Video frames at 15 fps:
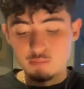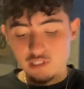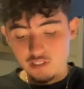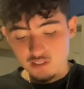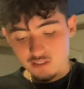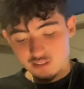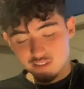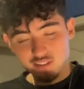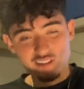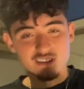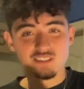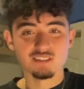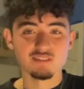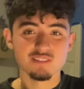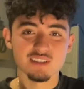thought it
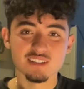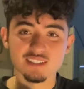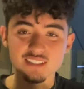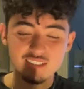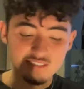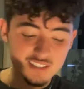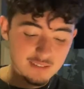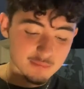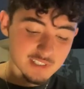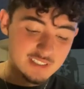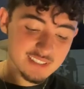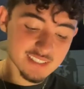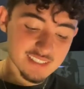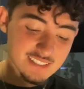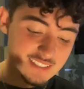was fly as hell when I bought
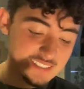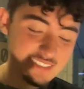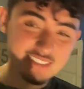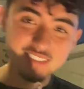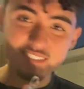these.